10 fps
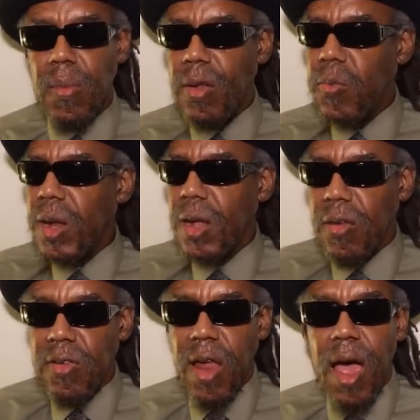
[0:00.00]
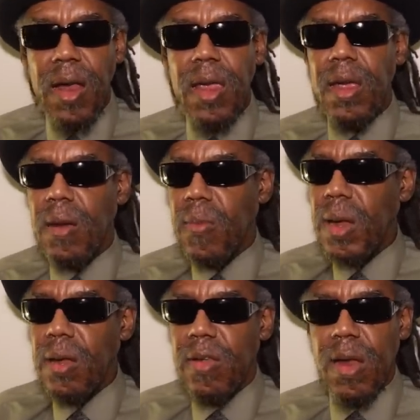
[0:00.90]
Once we get a starter kit and
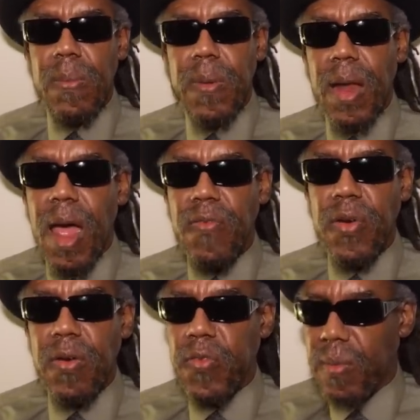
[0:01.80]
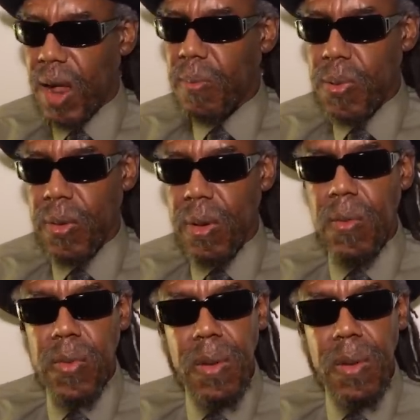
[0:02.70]
we get set up in Africa from that point on,